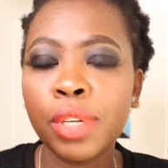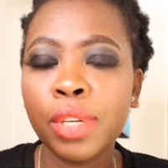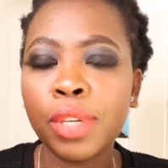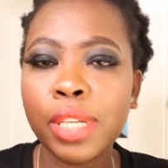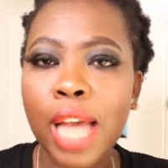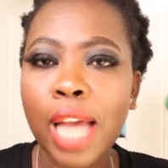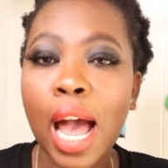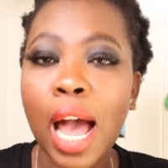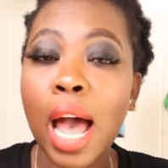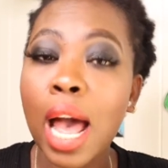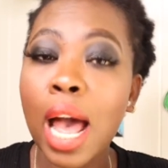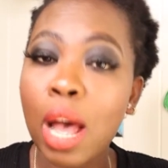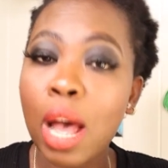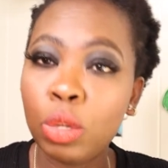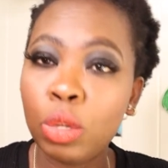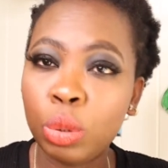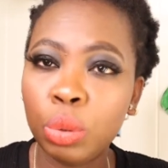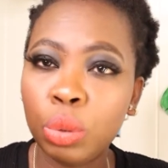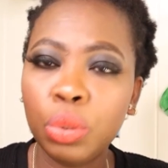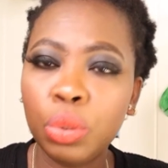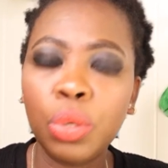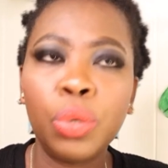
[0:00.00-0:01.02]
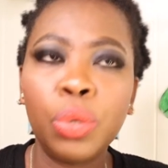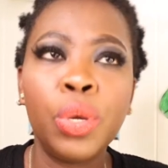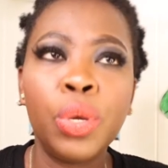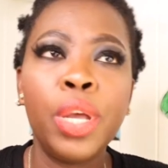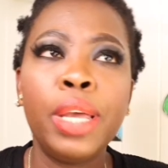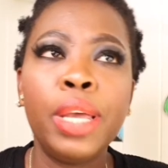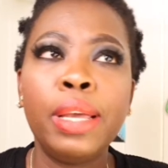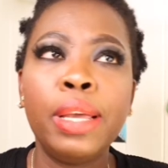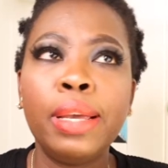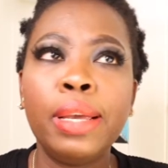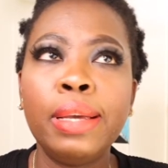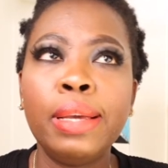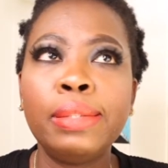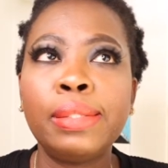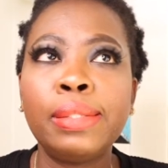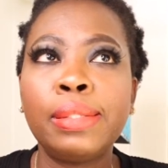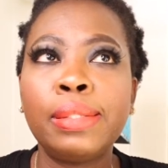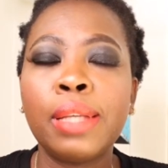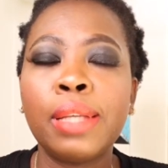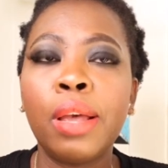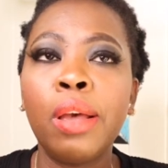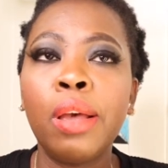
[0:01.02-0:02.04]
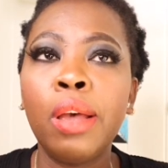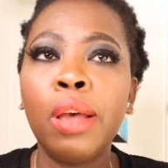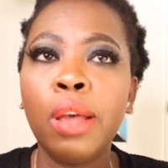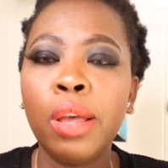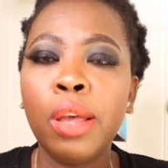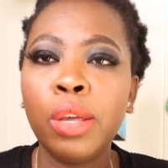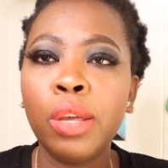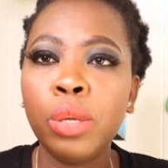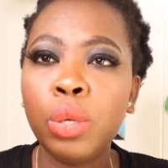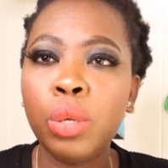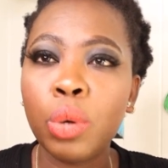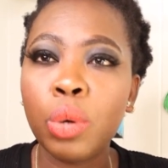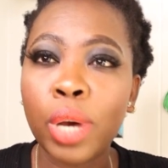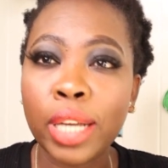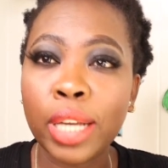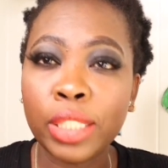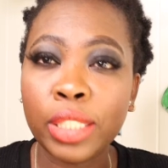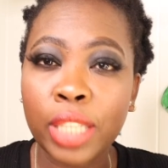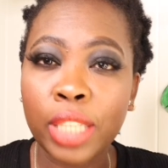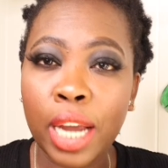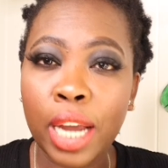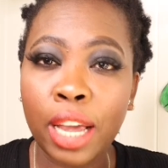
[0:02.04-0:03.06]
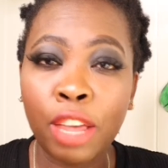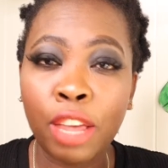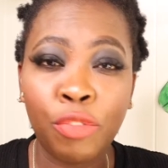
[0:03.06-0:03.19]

Yeah, how to know is you can check.